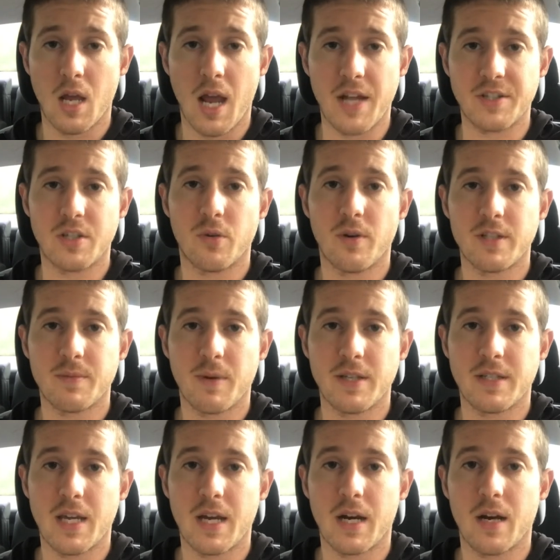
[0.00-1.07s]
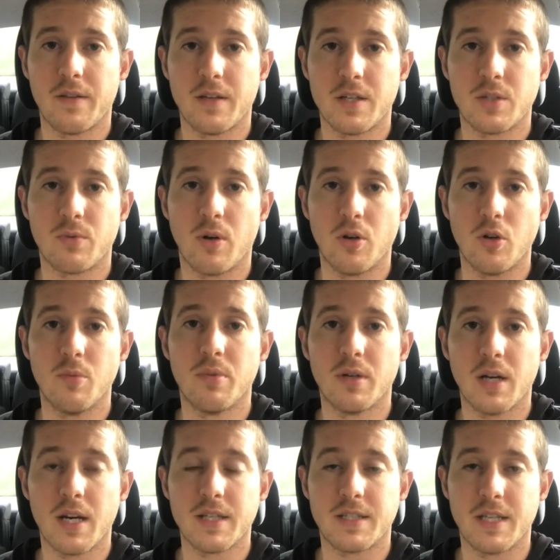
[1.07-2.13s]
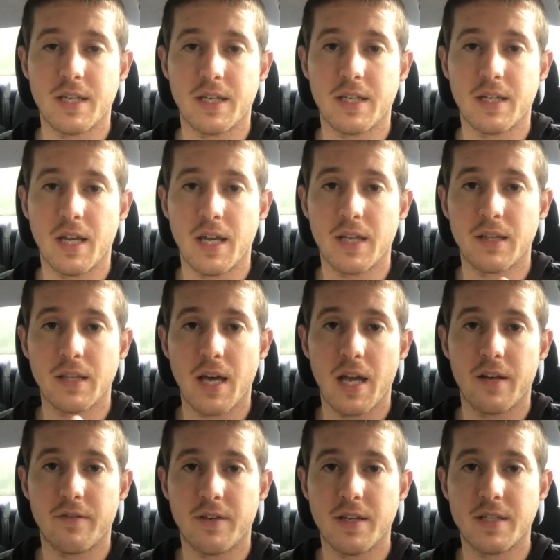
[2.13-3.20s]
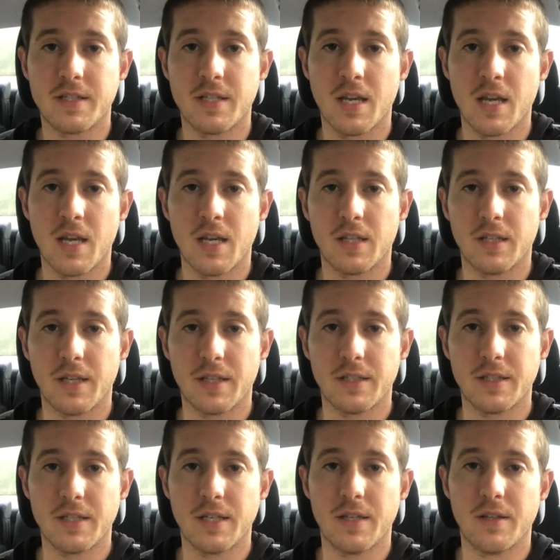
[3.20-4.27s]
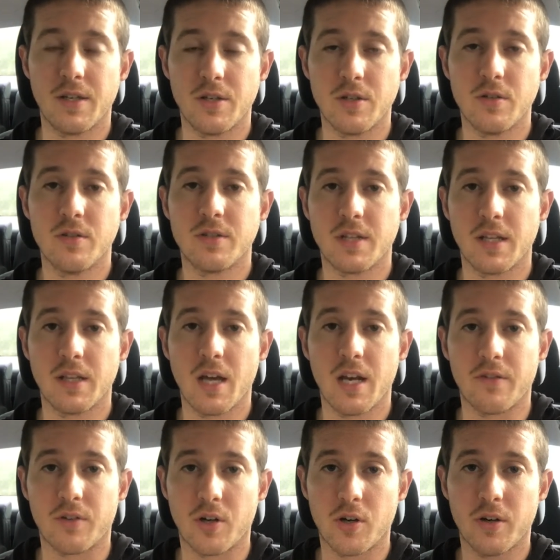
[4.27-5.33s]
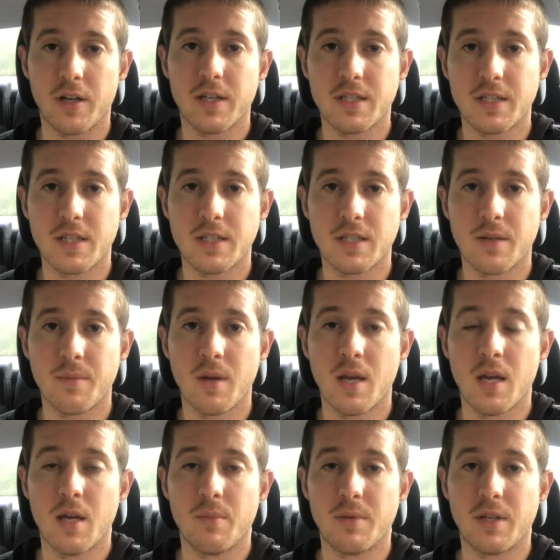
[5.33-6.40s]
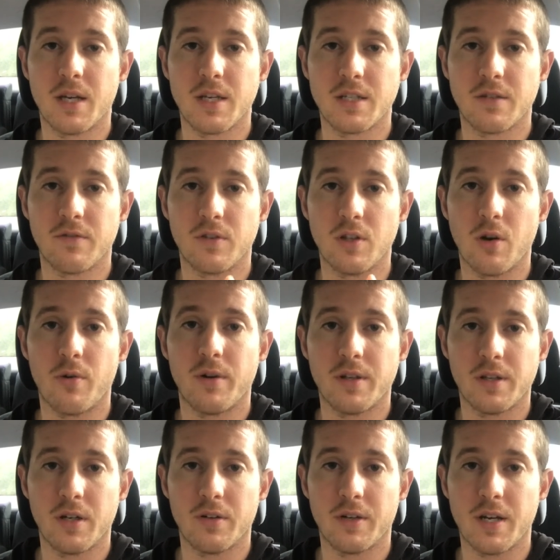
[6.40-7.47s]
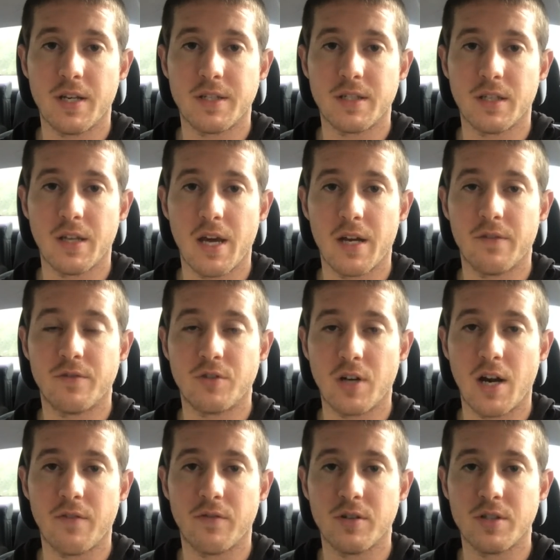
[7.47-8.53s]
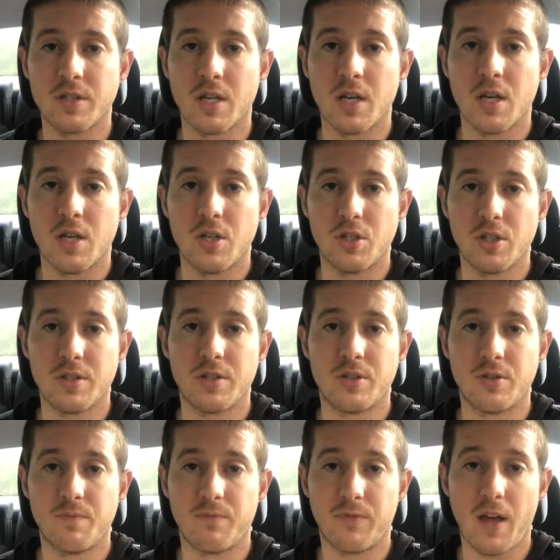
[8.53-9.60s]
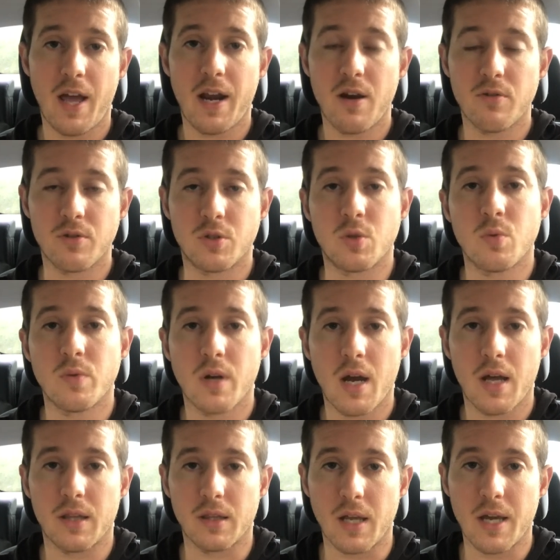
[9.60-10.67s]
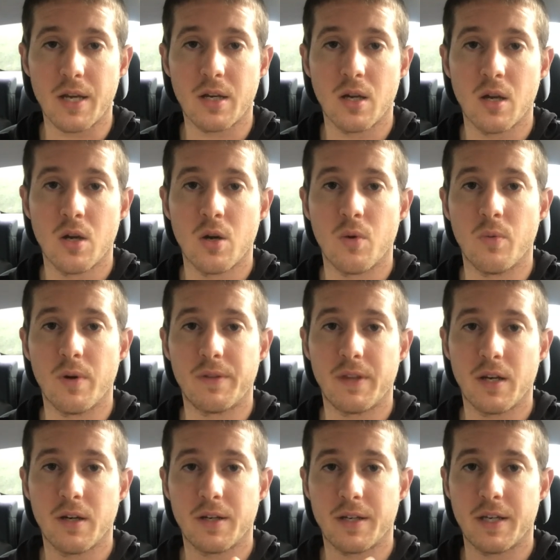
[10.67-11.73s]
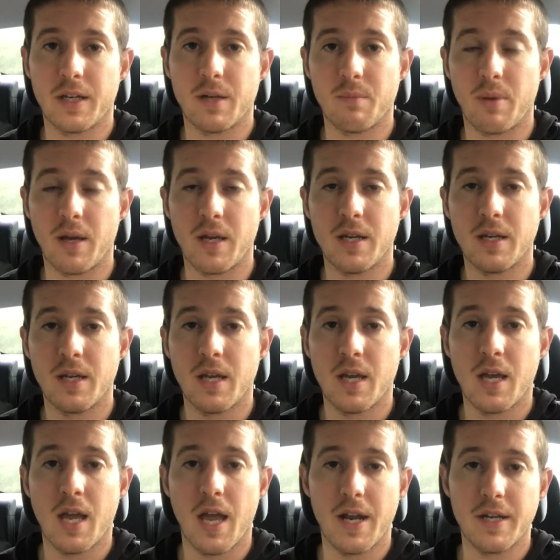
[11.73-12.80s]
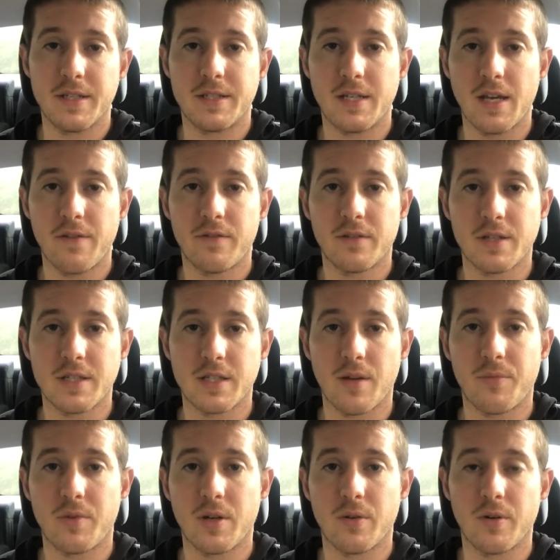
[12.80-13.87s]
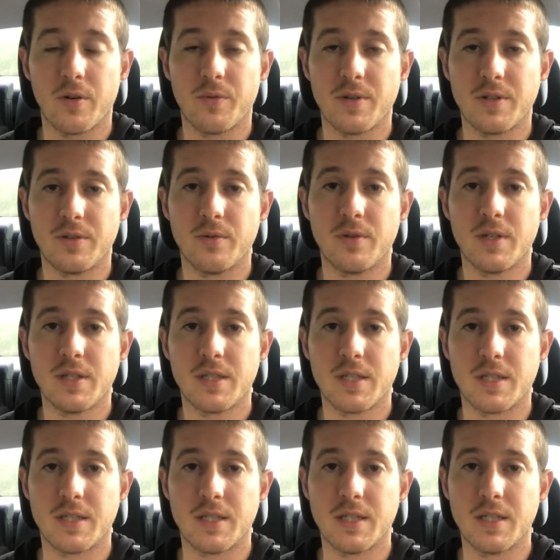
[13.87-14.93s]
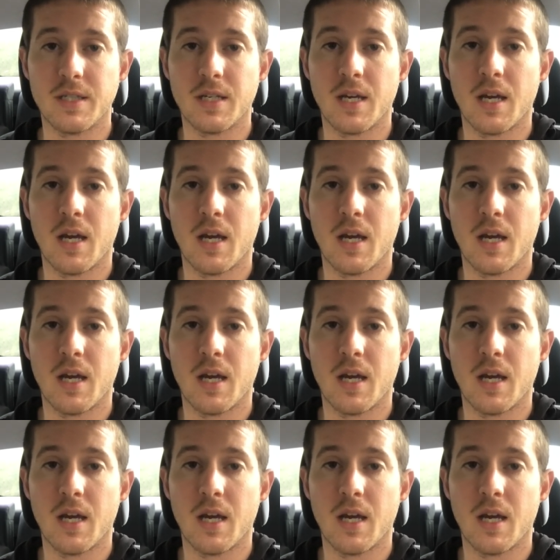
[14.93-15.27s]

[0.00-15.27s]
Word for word: And so, what's my take on this? Well, Uber has taken a lot of hits lately in the news, a lot of criticism because of lowering their rates. A lot of drivers just flat out do not like what they are getting paid and it's definitely something where we do need to see